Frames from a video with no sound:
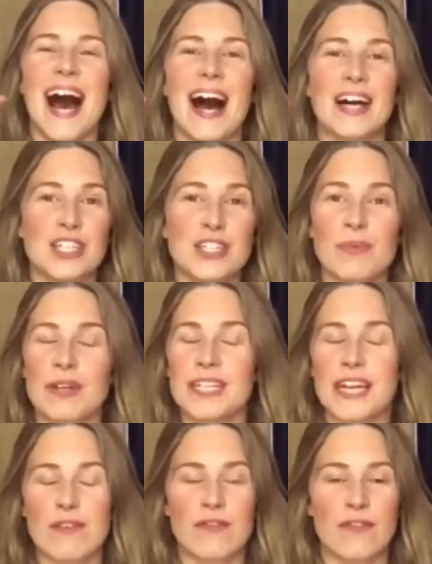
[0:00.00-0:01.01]
I just want you
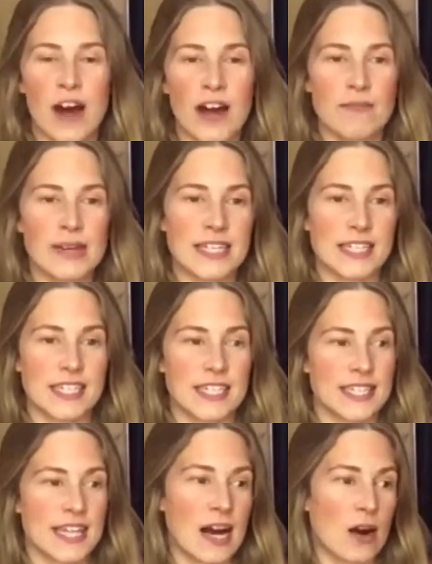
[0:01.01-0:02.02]
to have 5 minutes to
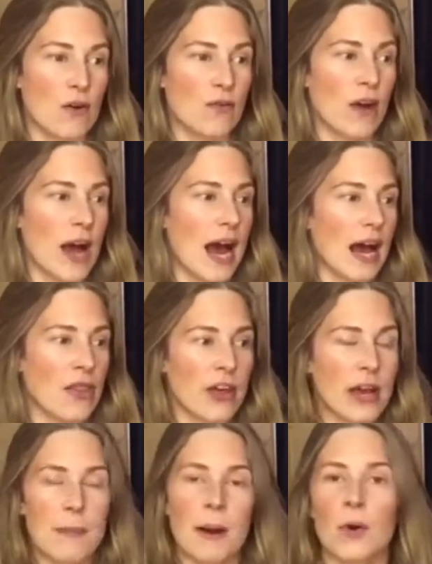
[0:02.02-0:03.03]
yourself and
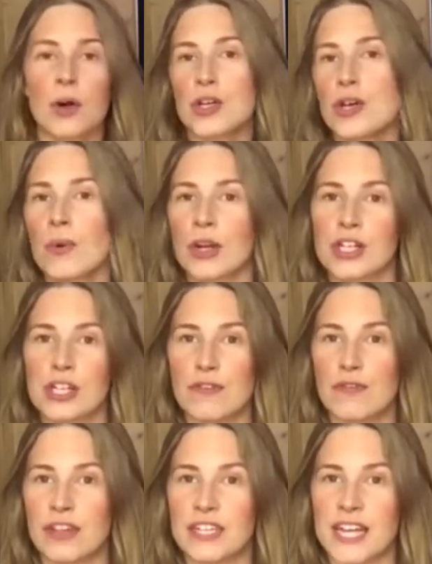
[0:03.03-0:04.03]
think about what you want to do
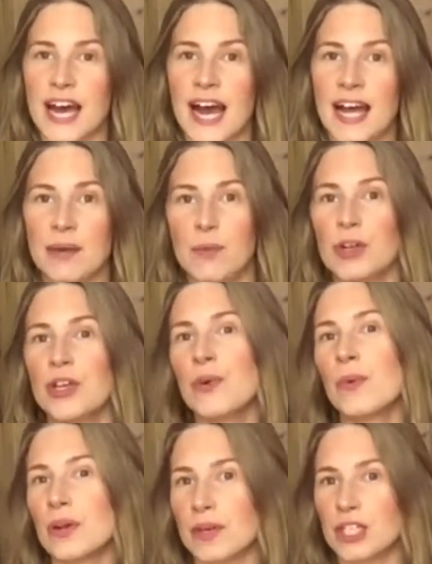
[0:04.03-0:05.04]
for the day, what you
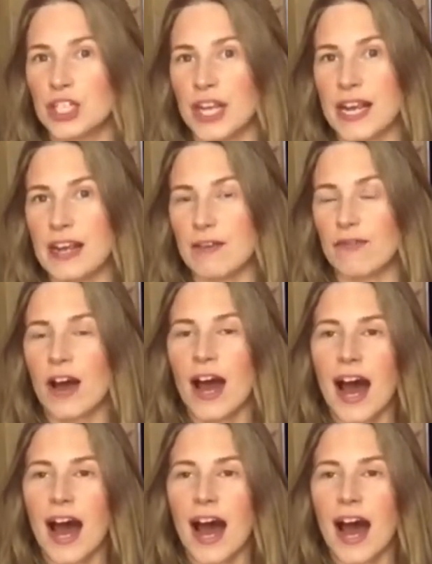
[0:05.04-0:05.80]
want to achieve.